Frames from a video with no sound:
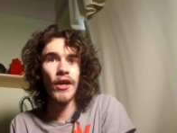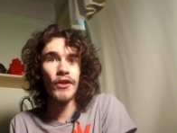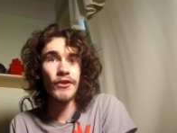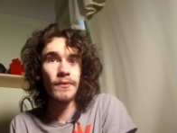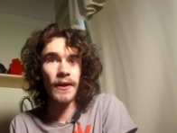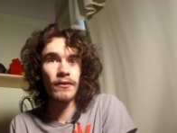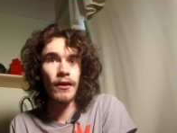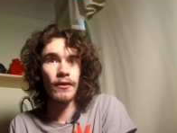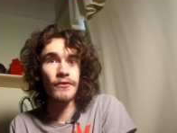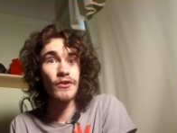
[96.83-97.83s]
So you're better
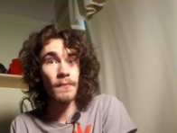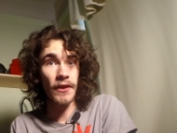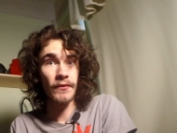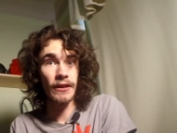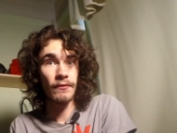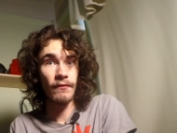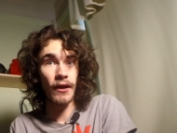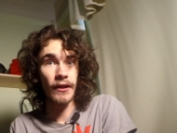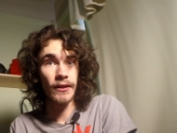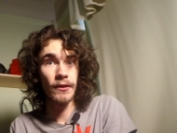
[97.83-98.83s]
off smothering the
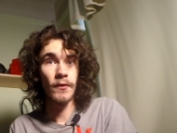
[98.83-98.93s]
fire